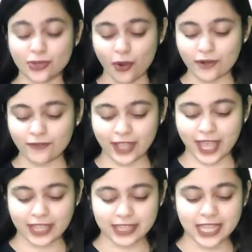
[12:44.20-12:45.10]
Don't
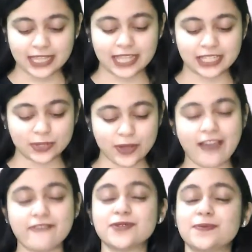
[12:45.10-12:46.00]
forget that you
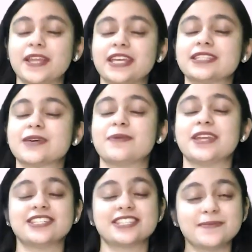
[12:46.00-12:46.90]
have to place the
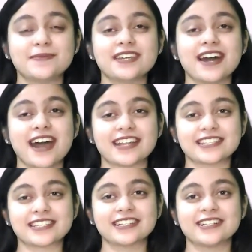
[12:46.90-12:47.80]
bestimmte
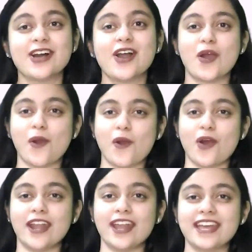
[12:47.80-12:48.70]
article
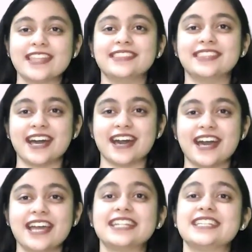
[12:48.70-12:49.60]
or
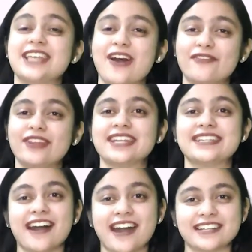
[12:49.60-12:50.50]
the
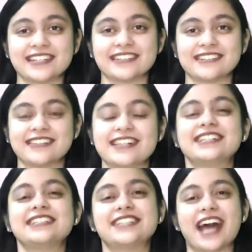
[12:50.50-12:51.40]
definite article.
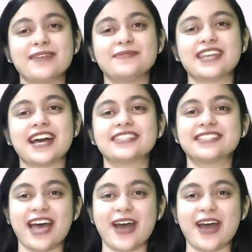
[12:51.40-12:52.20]
Time starts